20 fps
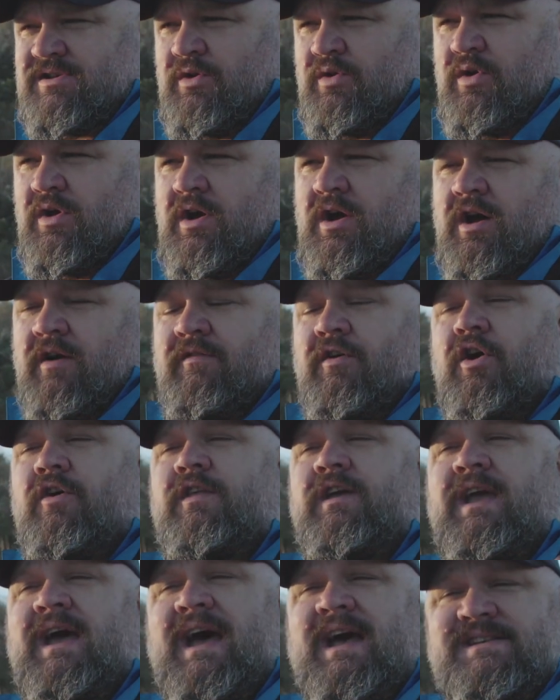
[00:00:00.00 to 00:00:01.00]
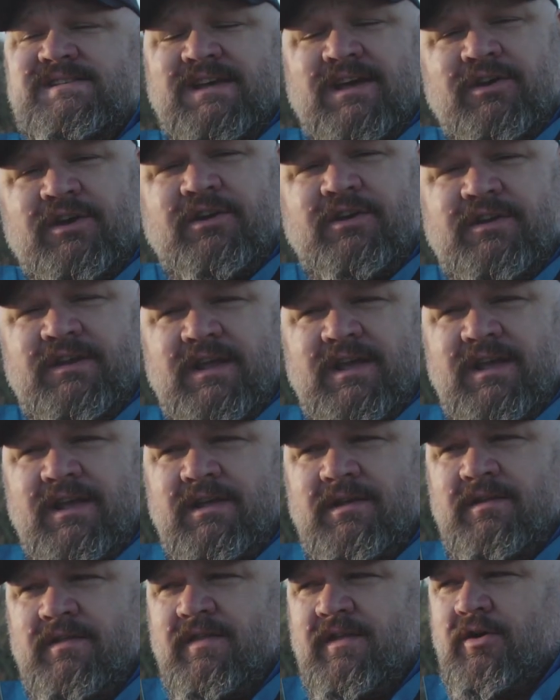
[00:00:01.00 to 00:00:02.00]
So, of all the guys out here
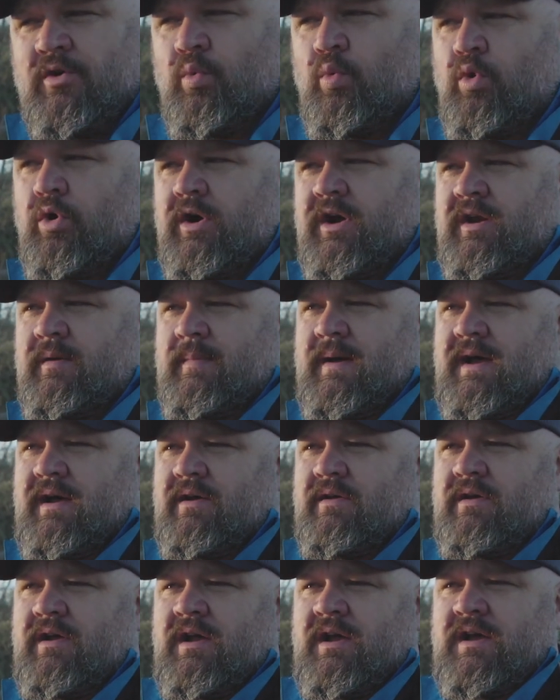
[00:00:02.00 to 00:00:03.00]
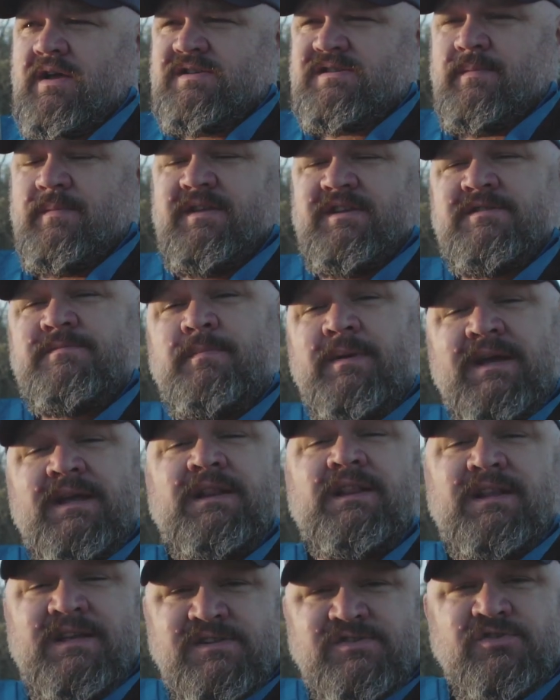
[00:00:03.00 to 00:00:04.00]
today that are worried about some of these
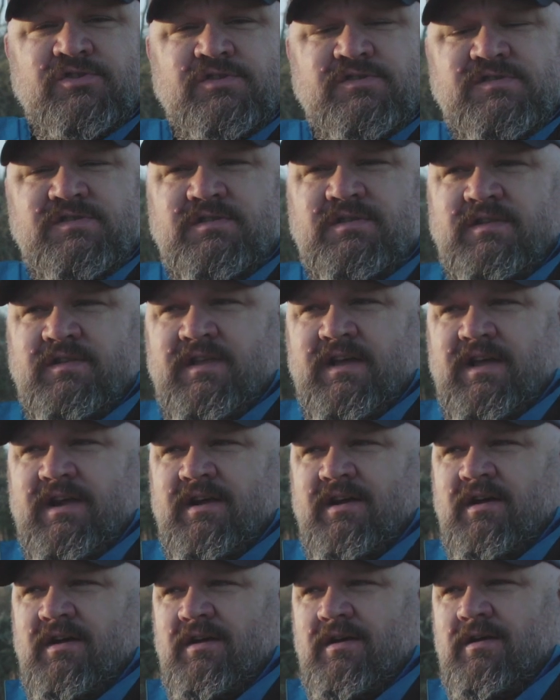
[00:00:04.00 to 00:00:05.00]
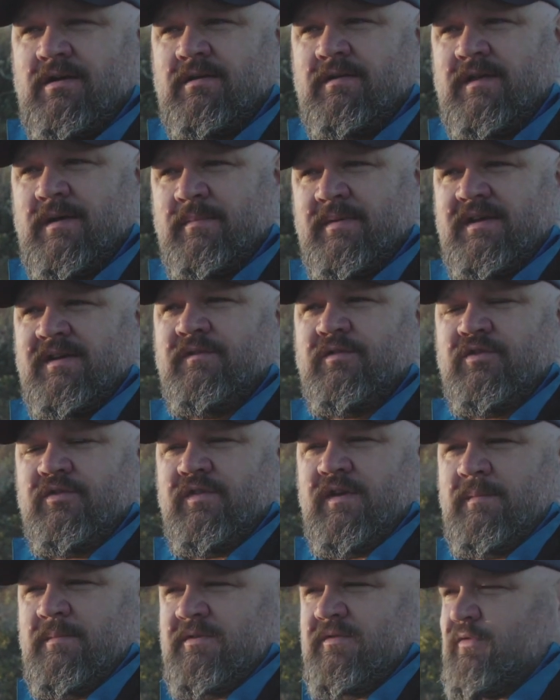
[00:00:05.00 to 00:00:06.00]
big lizards that uh, that
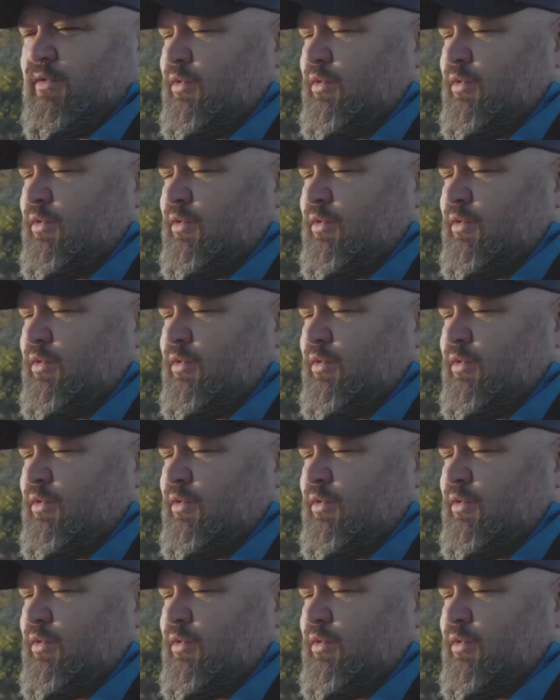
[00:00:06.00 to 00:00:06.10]
Bienville's famous